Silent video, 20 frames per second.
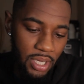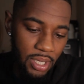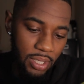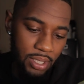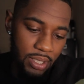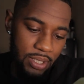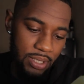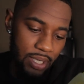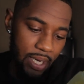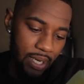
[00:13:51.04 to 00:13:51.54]
be,
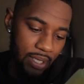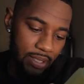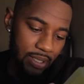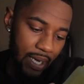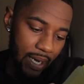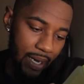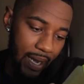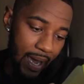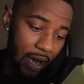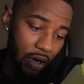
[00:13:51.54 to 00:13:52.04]
and it's not, it's
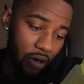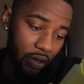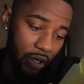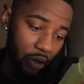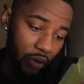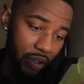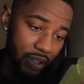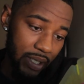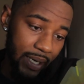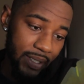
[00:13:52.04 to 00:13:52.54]
like, I don't
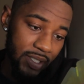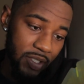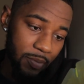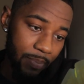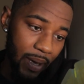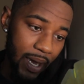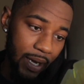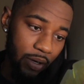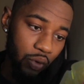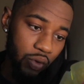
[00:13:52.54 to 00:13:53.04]
know, it's like
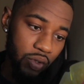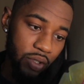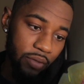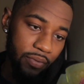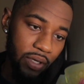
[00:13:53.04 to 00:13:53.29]
speckles